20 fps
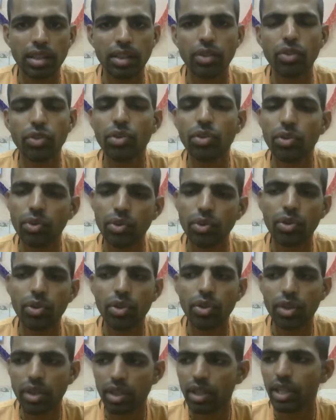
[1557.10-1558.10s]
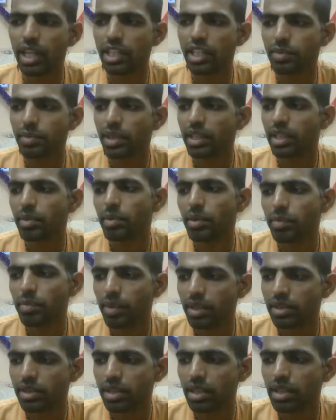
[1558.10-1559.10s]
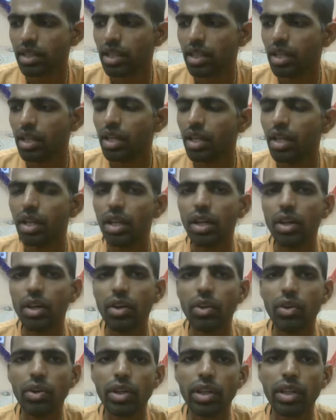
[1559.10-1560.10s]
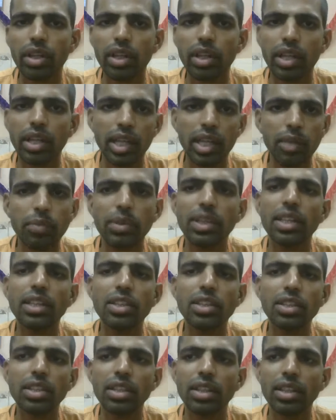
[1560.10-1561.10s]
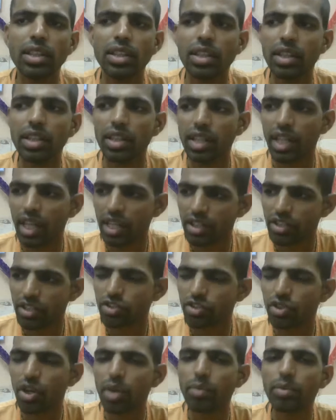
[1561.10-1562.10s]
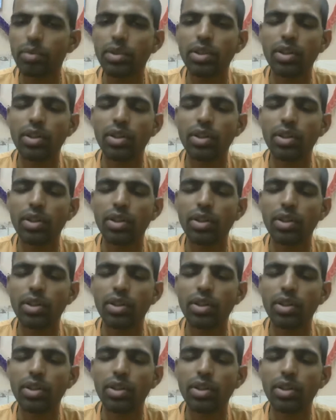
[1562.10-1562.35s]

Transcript: guru or respectable person. Or if he is stopped